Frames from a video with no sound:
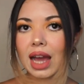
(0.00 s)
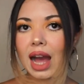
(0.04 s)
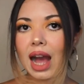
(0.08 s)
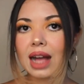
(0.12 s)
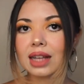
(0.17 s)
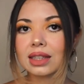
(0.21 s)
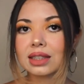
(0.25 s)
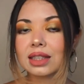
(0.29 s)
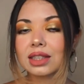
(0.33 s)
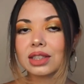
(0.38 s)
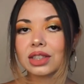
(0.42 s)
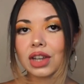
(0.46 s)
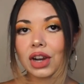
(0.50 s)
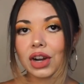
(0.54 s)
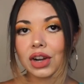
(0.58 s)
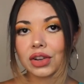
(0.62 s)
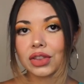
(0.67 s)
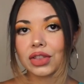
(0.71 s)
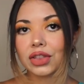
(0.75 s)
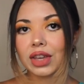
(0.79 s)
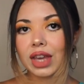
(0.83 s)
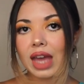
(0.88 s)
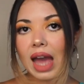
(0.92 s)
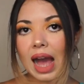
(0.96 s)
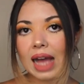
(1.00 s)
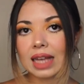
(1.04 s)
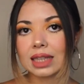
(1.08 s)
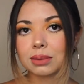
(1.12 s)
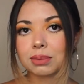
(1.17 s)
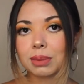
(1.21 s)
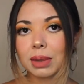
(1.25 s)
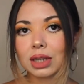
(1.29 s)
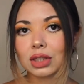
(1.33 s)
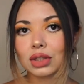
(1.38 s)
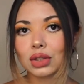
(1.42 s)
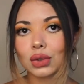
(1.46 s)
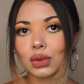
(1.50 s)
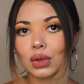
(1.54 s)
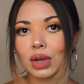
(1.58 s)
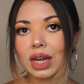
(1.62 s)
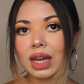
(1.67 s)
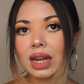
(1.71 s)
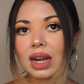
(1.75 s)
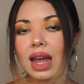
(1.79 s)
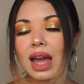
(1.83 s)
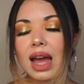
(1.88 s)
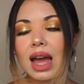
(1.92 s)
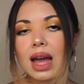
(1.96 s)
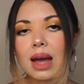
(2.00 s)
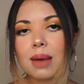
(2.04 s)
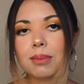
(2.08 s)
It has this earthy aspect to it,